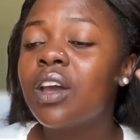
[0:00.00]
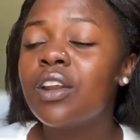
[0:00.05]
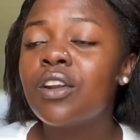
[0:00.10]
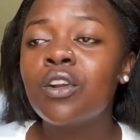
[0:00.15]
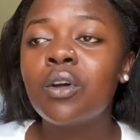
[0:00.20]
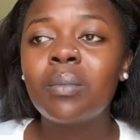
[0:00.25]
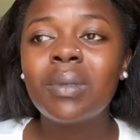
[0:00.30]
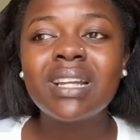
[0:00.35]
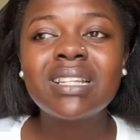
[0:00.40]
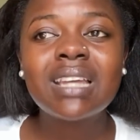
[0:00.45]

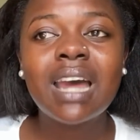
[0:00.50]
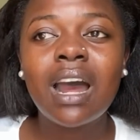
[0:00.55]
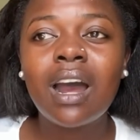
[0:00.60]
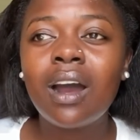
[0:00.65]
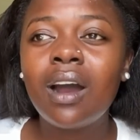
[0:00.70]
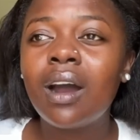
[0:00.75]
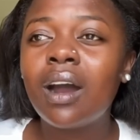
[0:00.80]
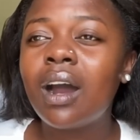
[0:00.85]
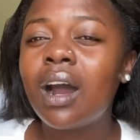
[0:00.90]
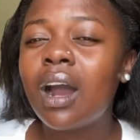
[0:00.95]
No
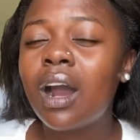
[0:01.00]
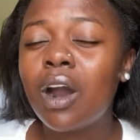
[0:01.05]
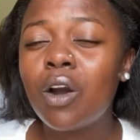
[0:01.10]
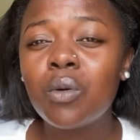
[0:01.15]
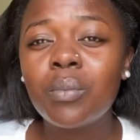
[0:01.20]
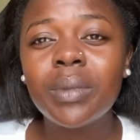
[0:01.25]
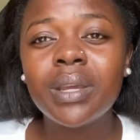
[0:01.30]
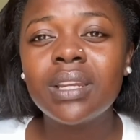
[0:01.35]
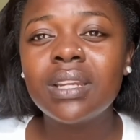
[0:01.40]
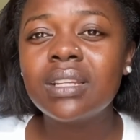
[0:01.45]
matter how
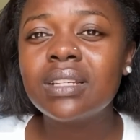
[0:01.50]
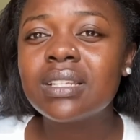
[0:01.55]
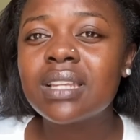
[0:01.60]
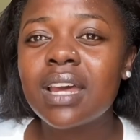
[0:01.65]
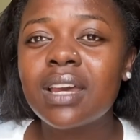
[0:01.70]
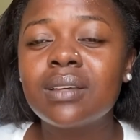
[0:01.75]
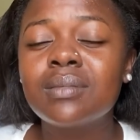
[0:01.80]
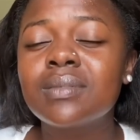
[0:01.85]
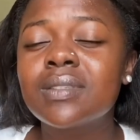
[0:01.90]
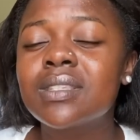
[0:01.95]
many
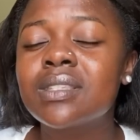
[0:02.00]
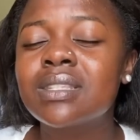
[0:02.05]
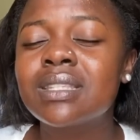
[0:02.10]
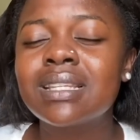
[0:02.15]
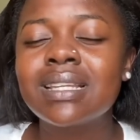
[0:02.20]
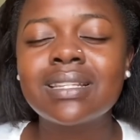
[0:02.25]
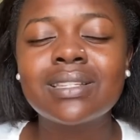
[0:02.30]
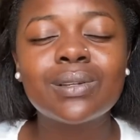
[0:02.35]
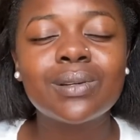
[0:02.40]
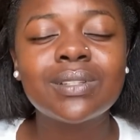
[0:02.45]
times
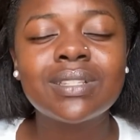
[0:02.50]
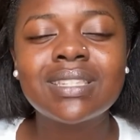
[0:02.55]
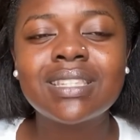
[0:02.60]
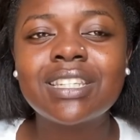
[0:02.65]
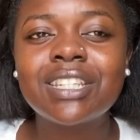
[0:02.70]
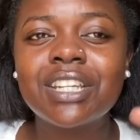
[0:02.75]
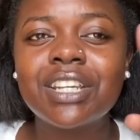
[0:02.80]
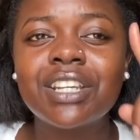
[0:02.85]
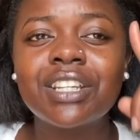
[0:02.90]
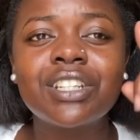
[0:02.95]
seasons
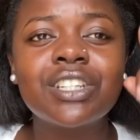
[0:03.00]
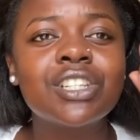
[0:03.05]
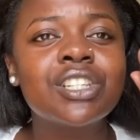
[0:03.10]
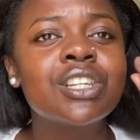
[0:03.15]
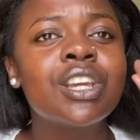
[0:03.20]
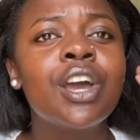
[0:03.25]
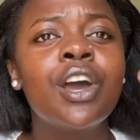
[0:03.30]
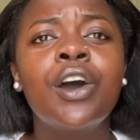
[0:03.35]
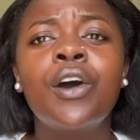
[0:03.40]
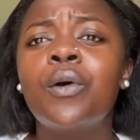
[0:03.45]

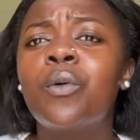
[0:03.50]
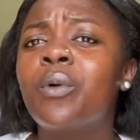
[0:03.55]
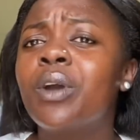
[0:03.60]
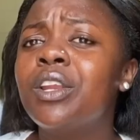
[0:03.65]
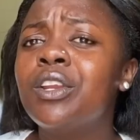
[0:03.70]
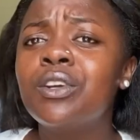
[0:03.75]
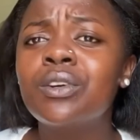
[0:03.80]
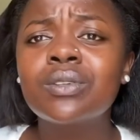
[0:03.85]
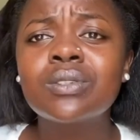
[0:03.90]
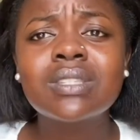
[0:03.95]
change,
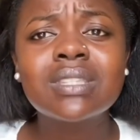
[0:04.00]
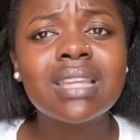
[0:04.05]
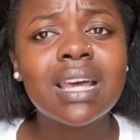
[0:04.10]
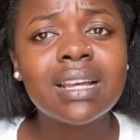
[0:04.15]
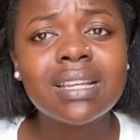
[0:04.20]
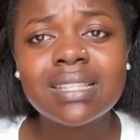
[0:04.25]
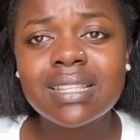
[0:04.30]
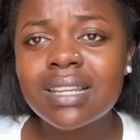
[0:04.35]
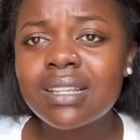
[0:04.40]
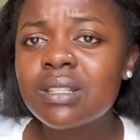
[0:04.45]
when you're
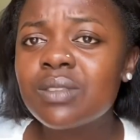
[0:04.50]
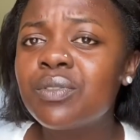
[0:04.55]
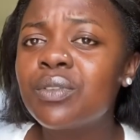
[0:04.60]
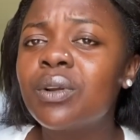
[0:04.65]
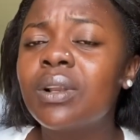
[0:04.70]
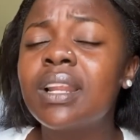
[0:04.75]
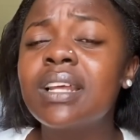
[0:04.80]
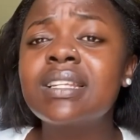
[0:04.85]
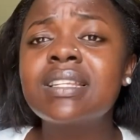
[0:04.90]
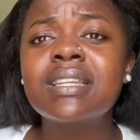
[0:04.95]
successful,
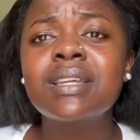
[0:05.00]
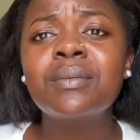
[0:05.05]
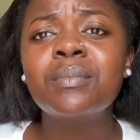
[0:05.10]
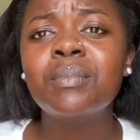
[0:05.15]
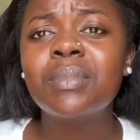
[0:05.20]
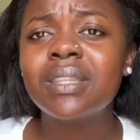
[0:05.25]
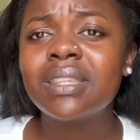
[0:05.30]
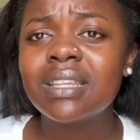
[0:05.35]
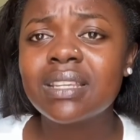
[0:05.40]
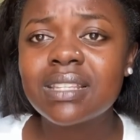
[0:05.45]
let him
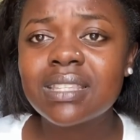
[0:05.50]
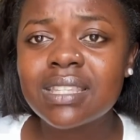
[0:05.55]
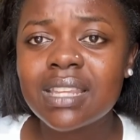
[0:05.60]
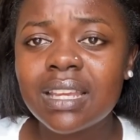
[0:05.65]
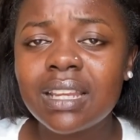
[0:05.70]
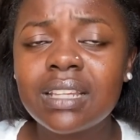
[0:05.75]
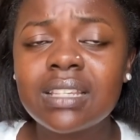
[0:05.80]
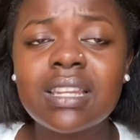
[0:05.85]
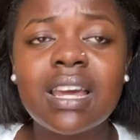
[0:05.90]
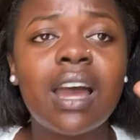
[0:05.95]
be the
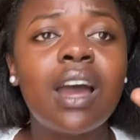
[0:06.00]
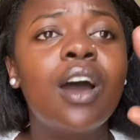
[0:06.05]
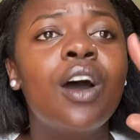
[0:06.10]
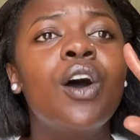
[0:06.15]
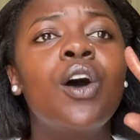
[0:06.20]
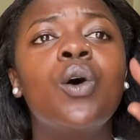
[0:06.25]
center.